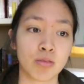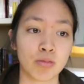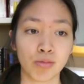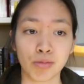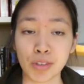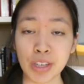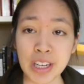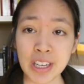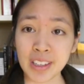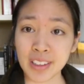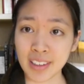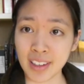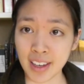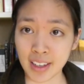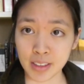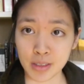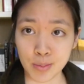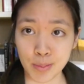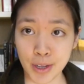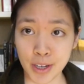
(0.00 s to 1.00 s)
read
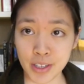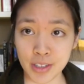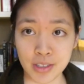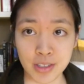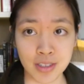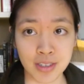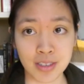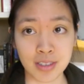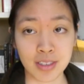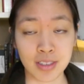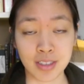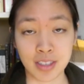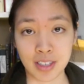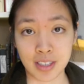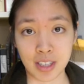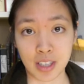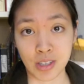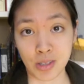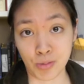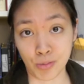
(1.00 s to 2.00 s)
as much, such
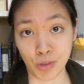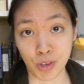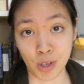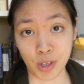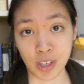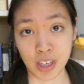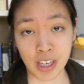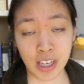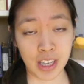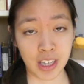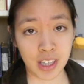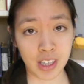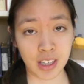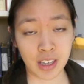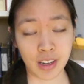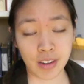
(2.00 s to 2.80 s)
as working